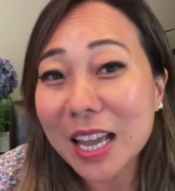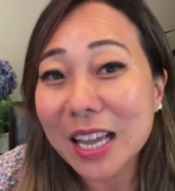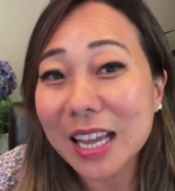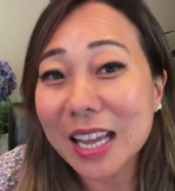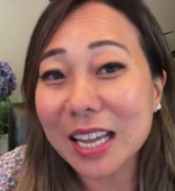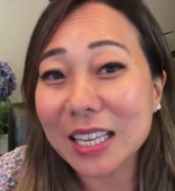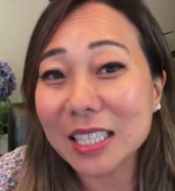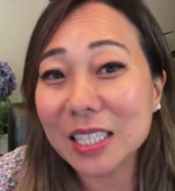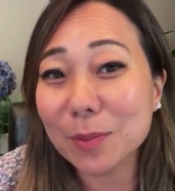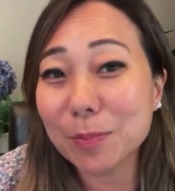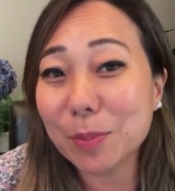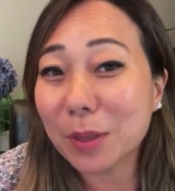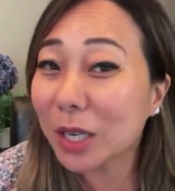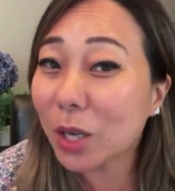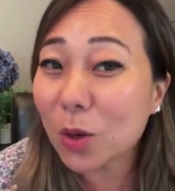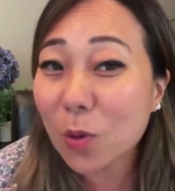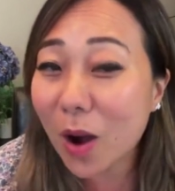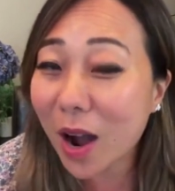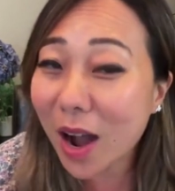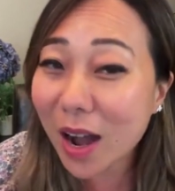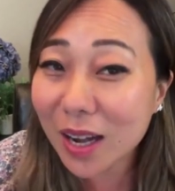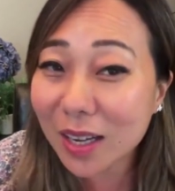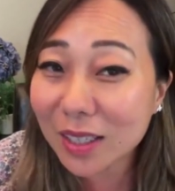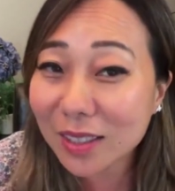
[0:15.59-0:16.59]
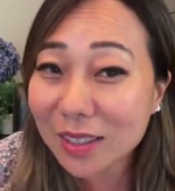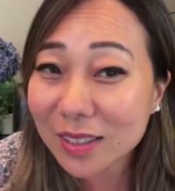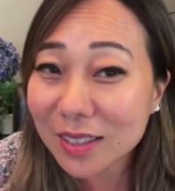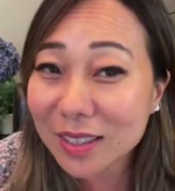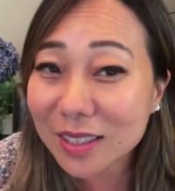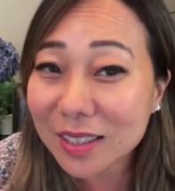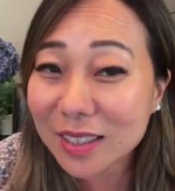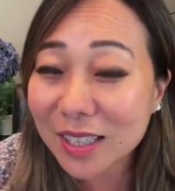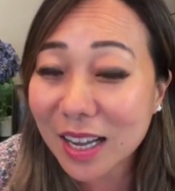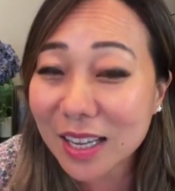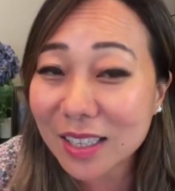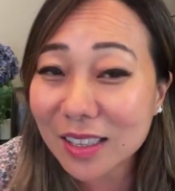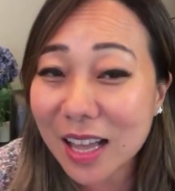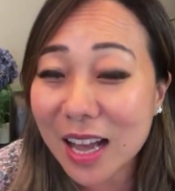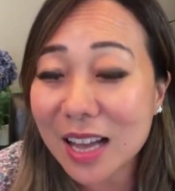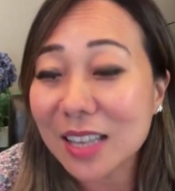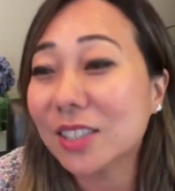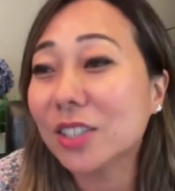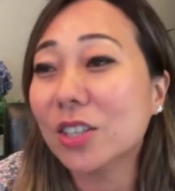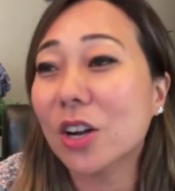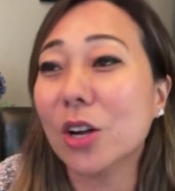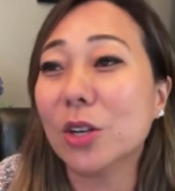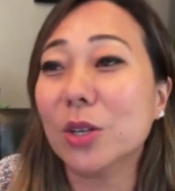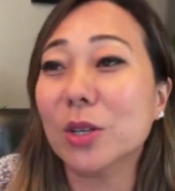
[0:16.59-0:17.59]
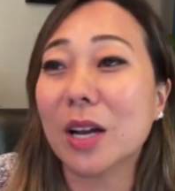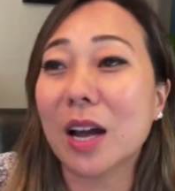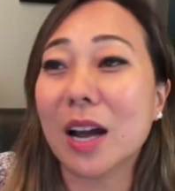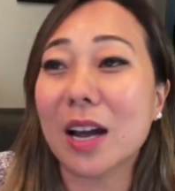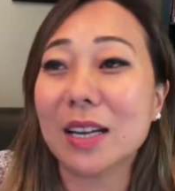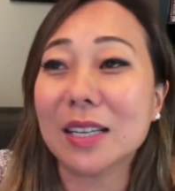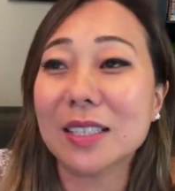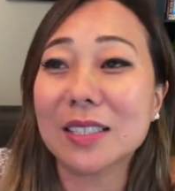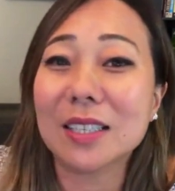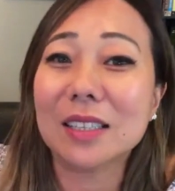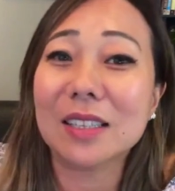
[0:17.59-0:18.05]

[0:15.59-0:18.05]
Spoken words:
It's been a while since I last saw you guys.